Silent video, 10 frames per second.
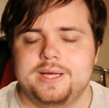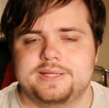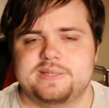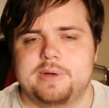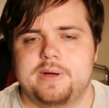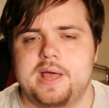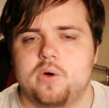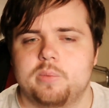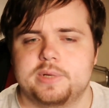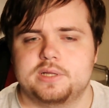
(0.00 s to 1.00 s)
It's about
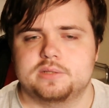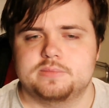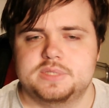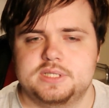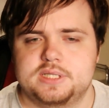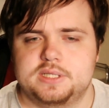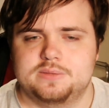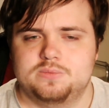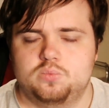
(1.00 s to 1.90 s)
helping them see